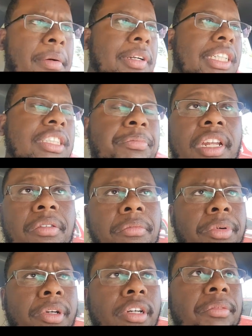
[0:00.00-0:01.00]
how much I
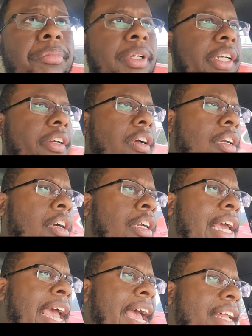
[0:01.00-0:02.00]
spend per per year
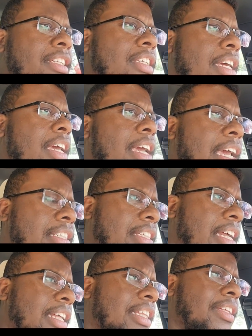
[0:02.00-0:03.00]
on, on ads. it's
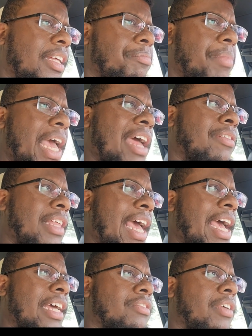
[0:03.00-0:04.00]
not anything like bad with
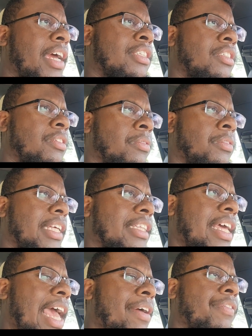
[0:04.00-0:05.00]
ads, right? I do
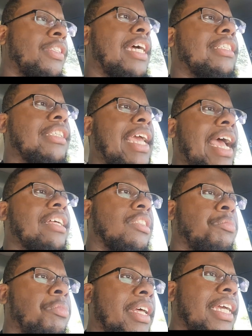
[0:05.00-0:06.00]
think that advertising has
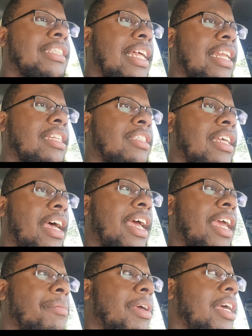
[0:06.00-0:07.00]
its place and its
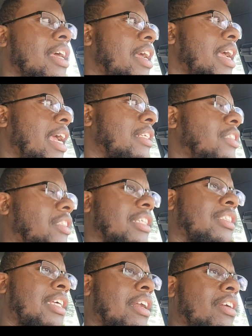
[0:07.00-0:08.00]
time. It's
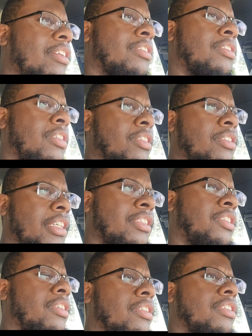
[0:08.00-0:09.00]
just I don't know. There's there's like
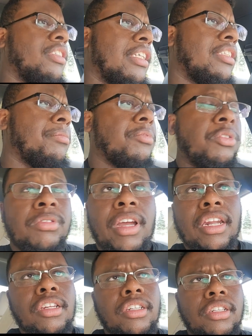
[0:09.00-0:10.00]
certain things I'm
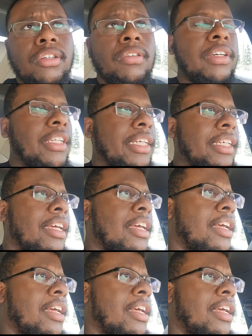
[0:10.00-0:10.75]
trying to do, and like